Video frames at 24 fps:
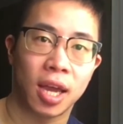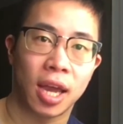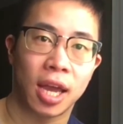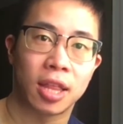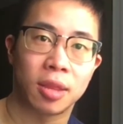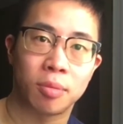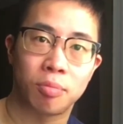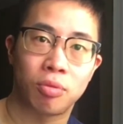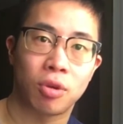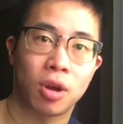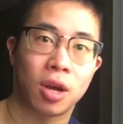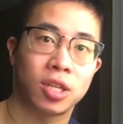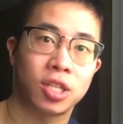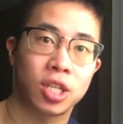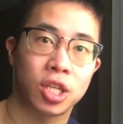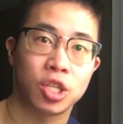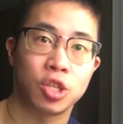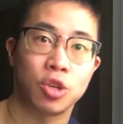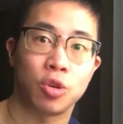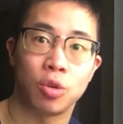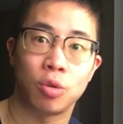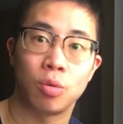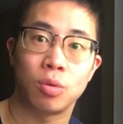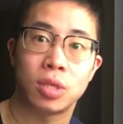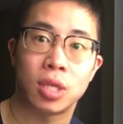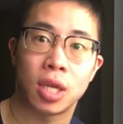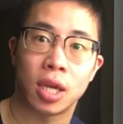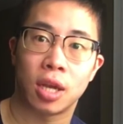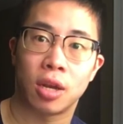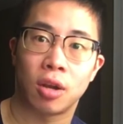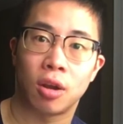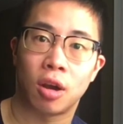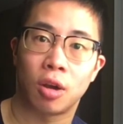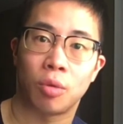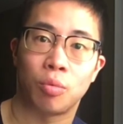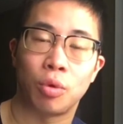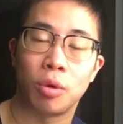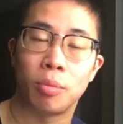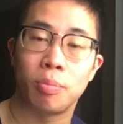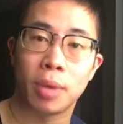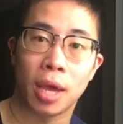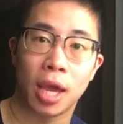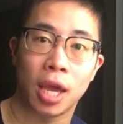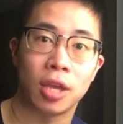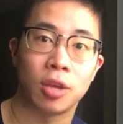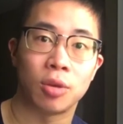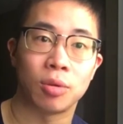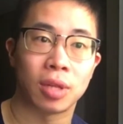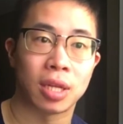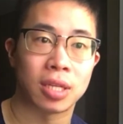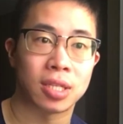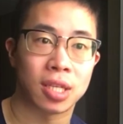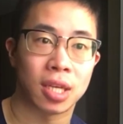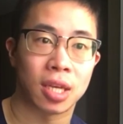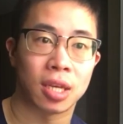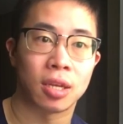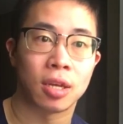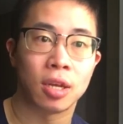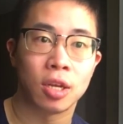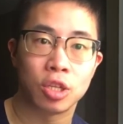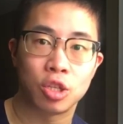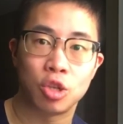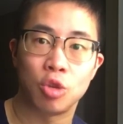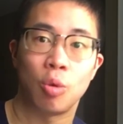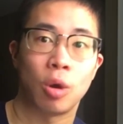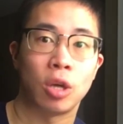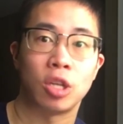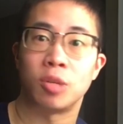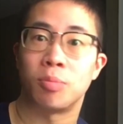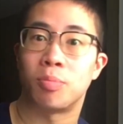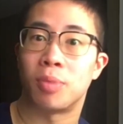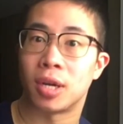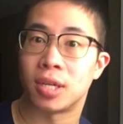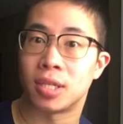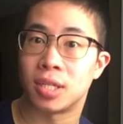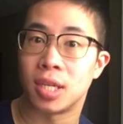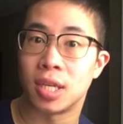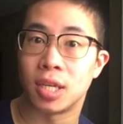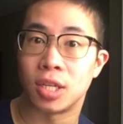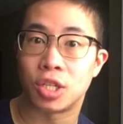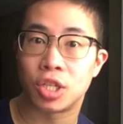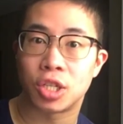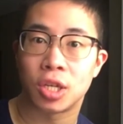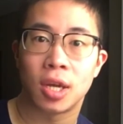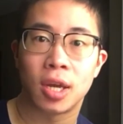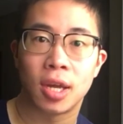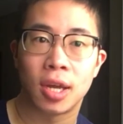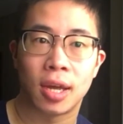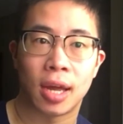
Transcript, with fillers: and the projects you're using it on will pay you, let's say, $200 each.